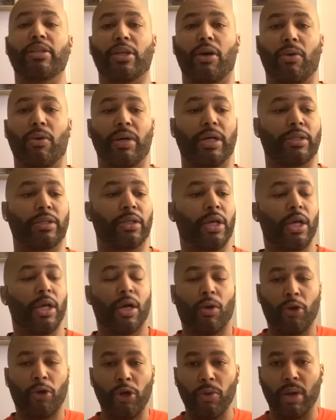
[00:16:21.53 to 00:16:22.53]
ago is
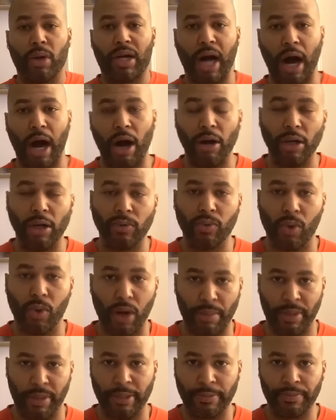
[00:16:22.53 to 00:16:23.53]
you would call a
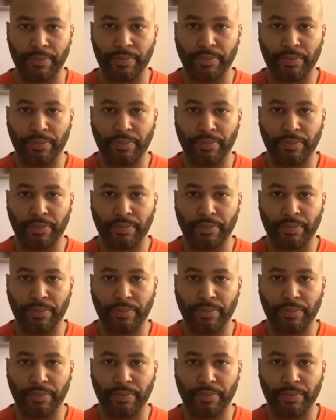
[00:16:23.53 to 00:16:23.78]
woman,